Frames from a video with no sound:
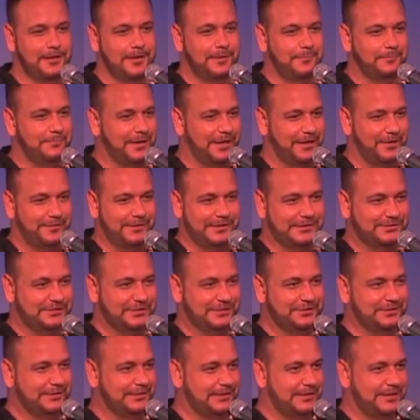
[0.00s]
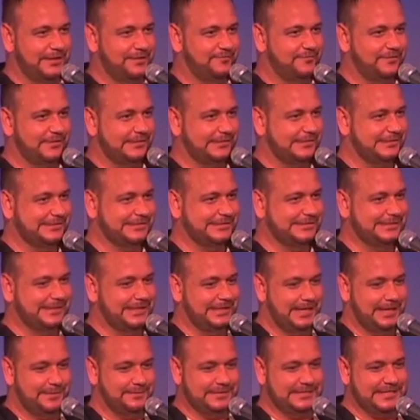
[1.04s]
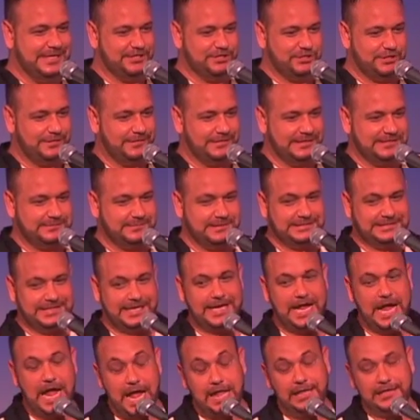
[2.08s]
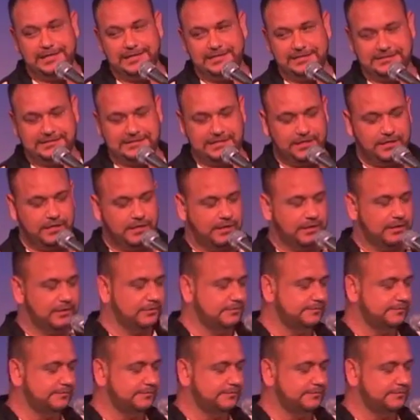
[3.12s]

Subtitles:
By the way, don't you love the imitation of lesbians? Like, Ellen is here.